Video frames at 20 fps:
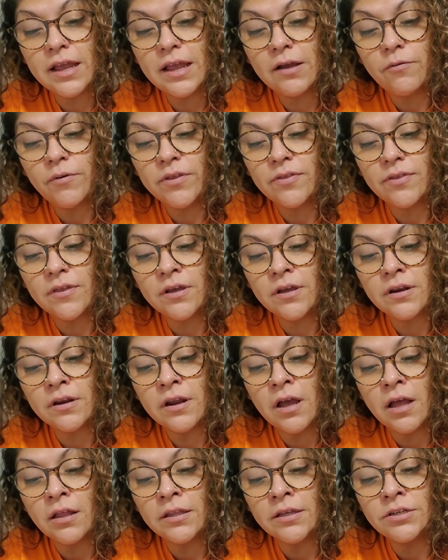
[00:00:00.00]
with the
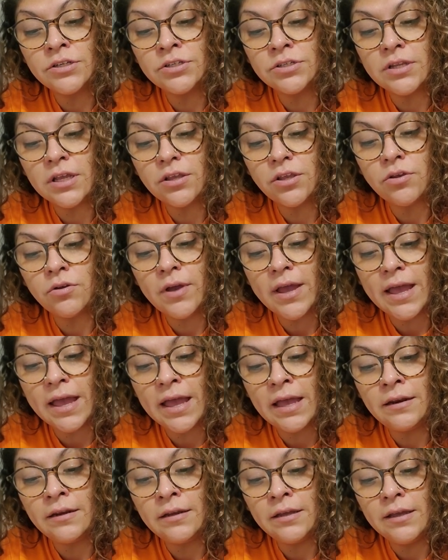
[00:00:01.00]
knowledge that you
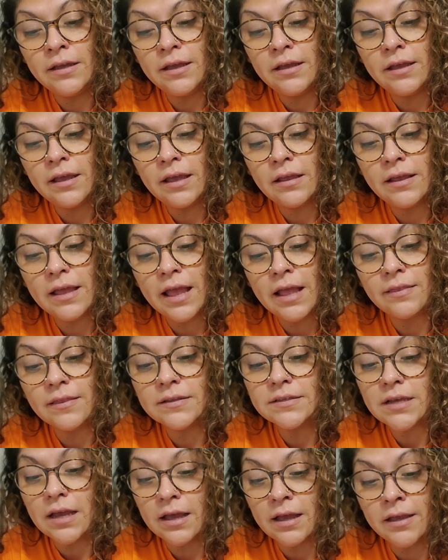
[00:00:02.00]
had at the
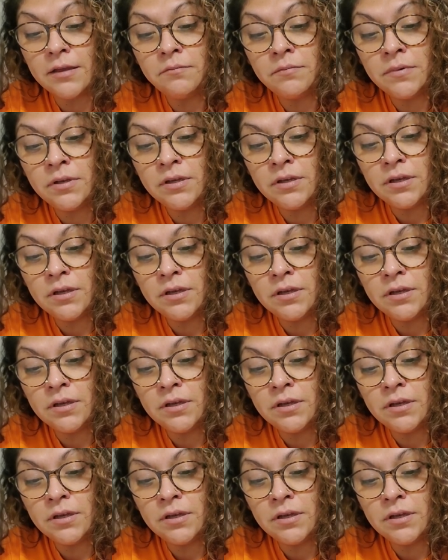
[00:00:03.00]
time.